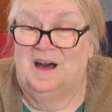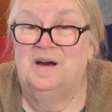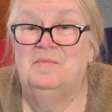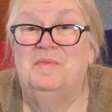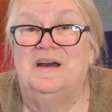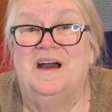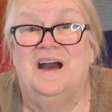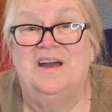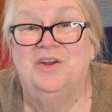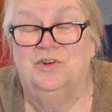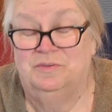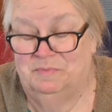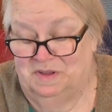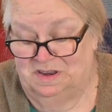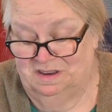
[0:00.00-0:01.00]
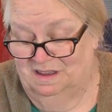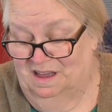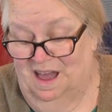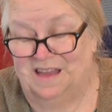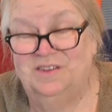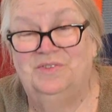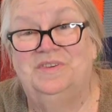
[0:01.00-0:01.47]
my iron, but
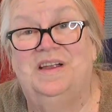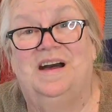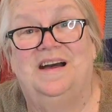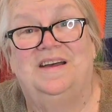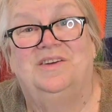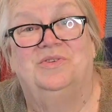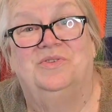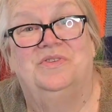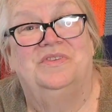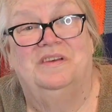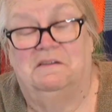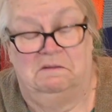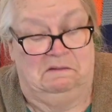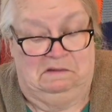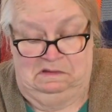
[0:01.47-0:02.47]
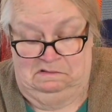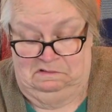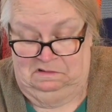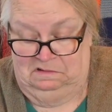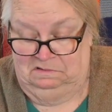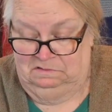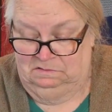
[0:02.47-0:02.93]
I don't iron, so I don't
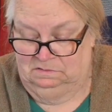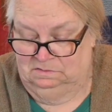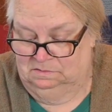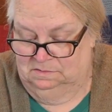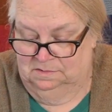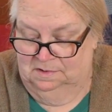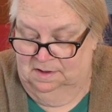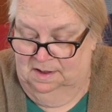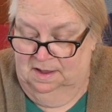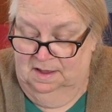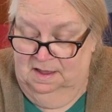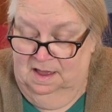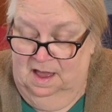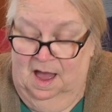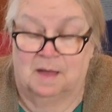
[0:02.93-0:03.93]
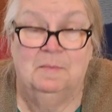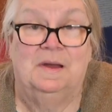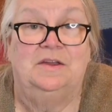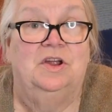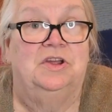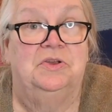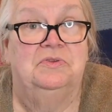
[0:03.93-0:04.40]
know. I might
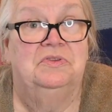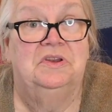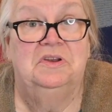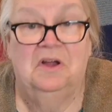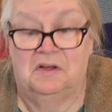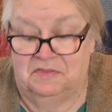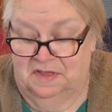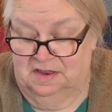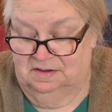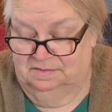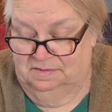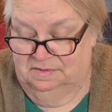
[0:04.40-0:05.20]
not use it at all then.